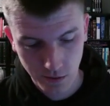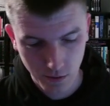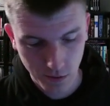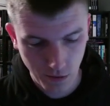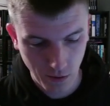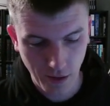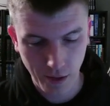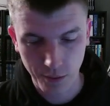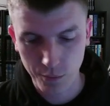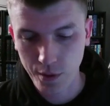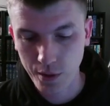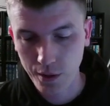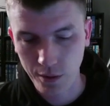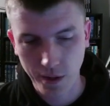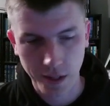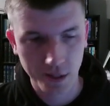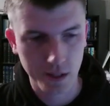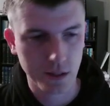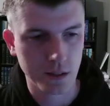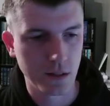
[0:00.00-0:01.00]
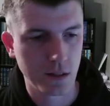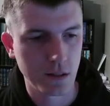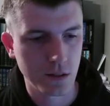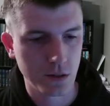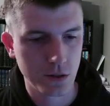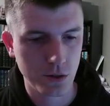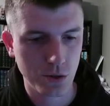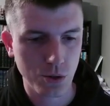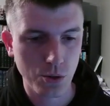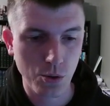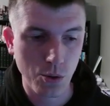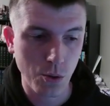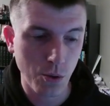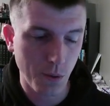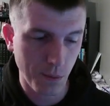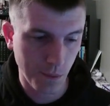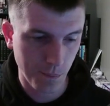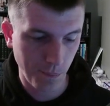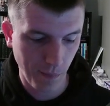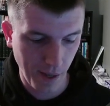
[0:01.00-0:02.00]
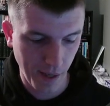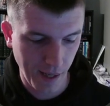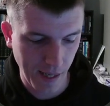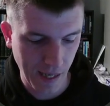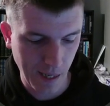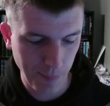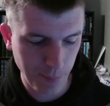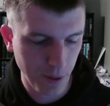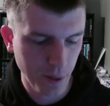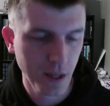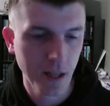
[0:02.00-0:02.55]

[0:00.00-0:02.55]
on redirect to my app,